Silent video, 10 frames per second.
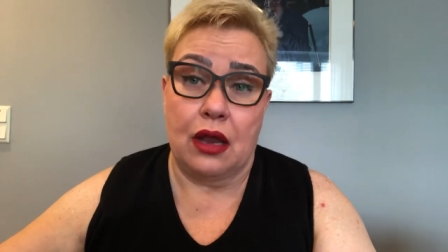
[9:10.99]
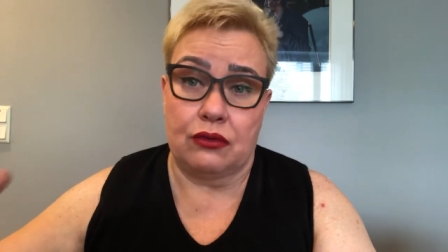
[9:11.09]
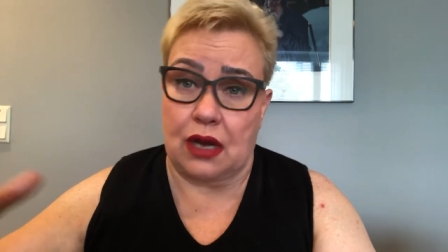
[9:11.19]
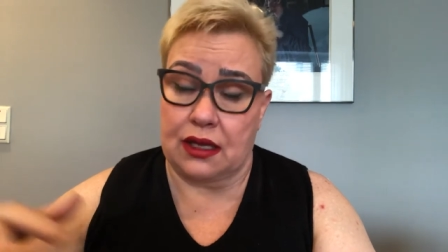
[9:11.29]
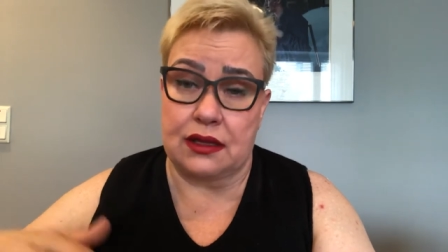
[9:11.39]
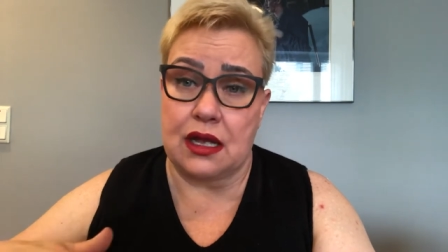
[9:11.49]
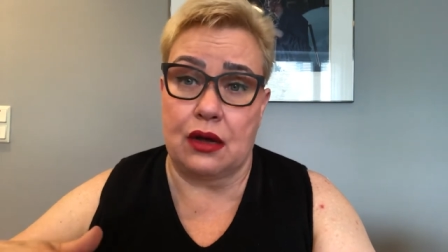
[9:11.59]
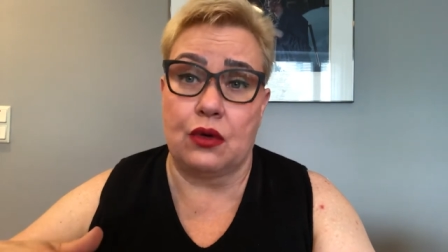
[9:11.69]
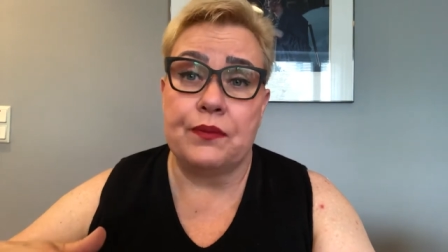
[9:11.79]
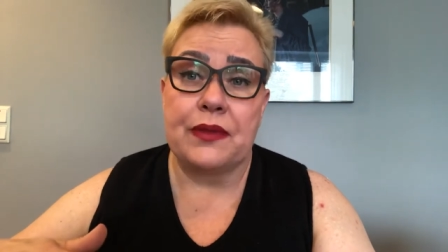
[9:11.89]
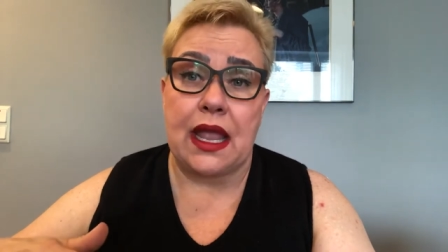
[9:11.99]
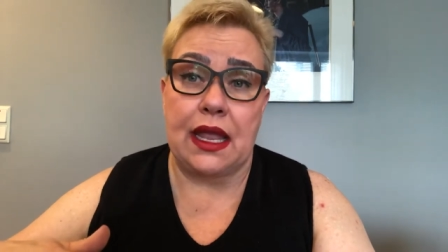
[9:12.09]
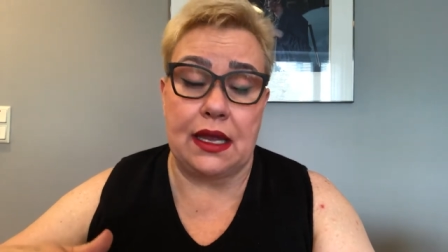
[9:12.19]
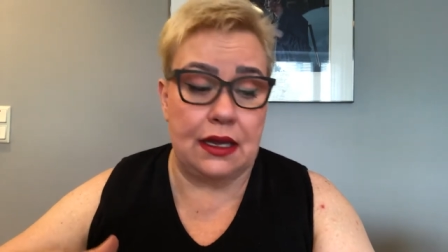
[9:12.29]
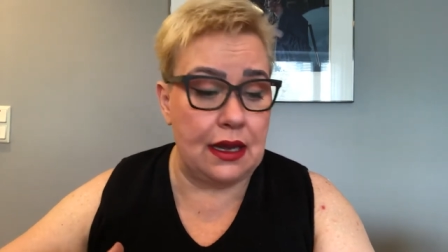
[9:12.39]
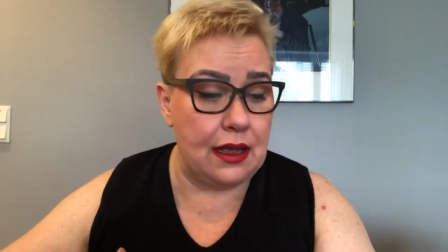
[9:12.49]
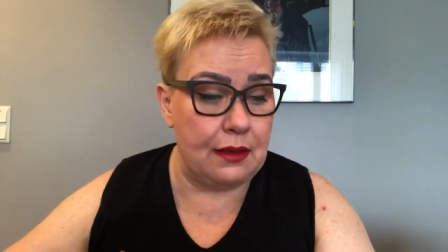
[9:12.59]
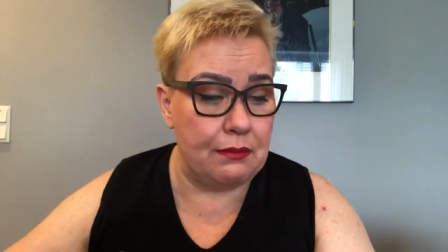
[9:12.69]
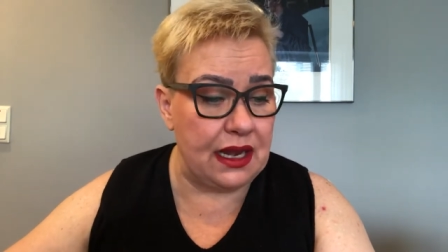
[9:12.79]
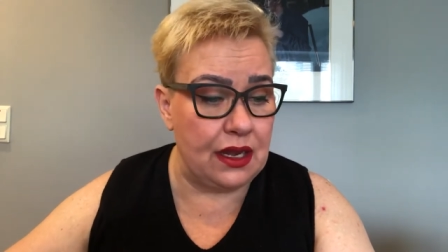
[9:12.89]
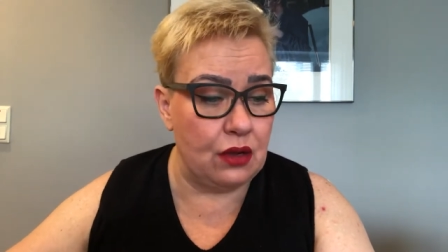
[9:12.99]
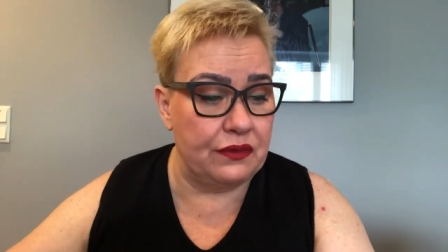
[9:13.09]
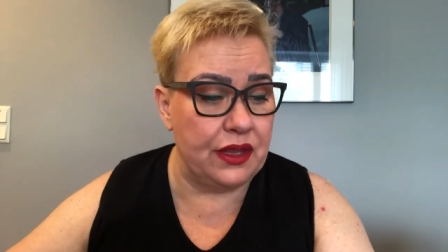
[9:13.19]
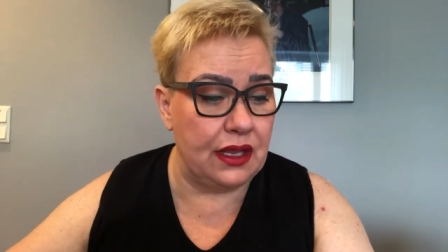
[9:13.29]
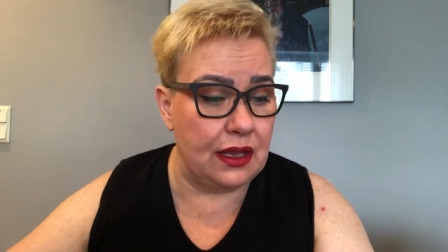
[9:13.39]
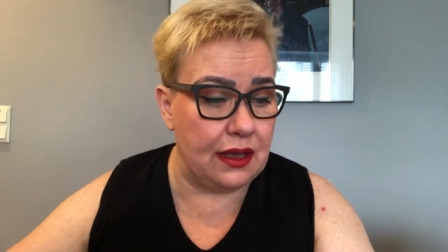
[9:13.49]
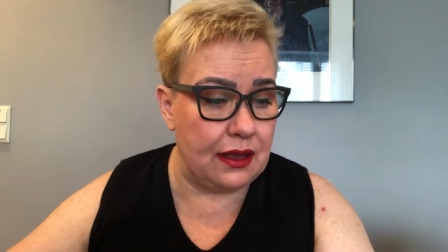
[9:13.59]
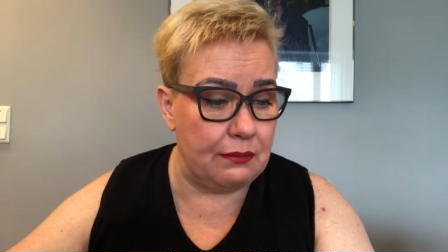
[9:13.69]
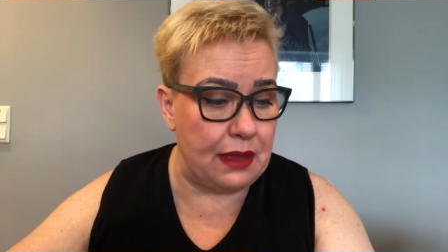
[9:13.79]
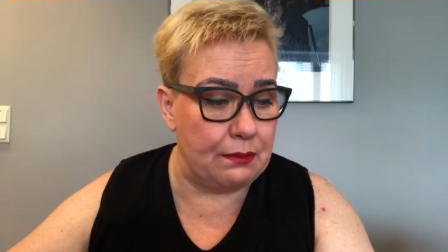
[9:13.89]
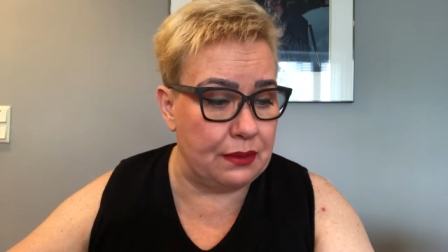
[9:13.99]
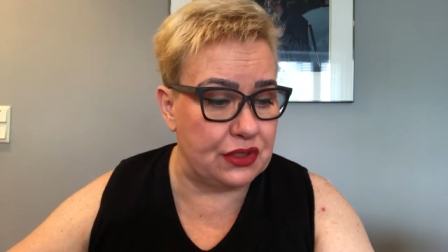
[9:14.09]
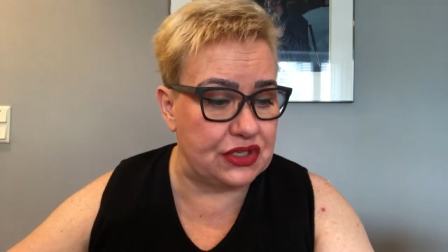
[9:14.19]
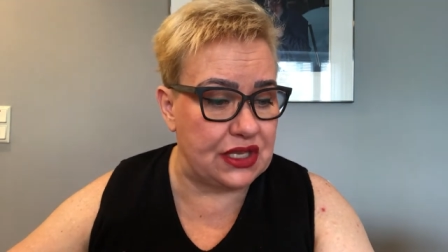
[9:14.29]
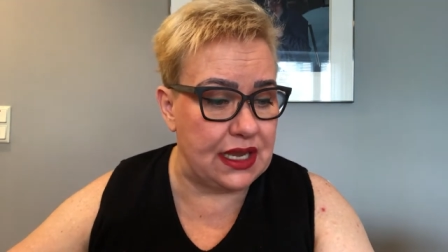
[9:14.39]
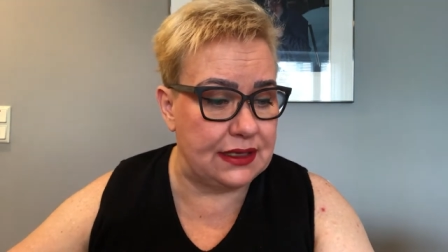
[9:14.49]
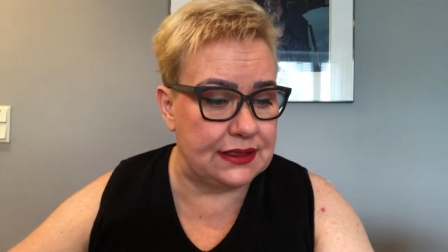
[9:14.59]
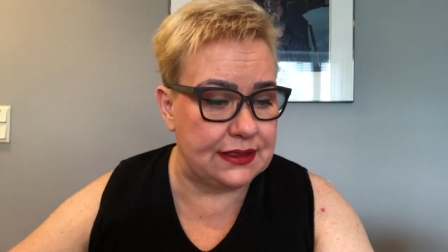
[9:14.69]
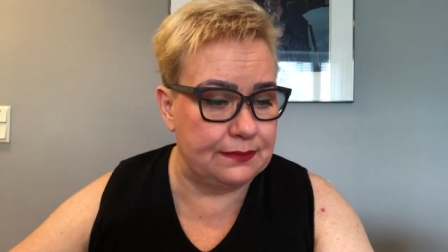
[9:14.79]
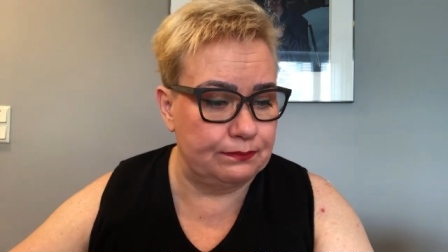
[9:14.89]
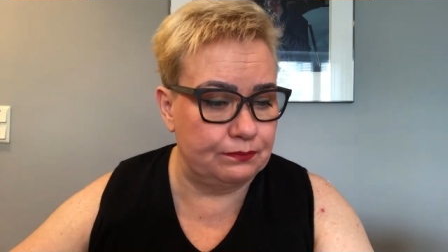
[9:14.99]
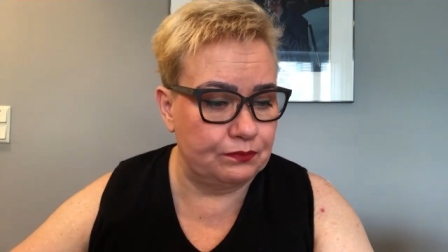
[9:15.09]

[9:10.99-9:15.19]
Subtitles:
right now in many of the member states.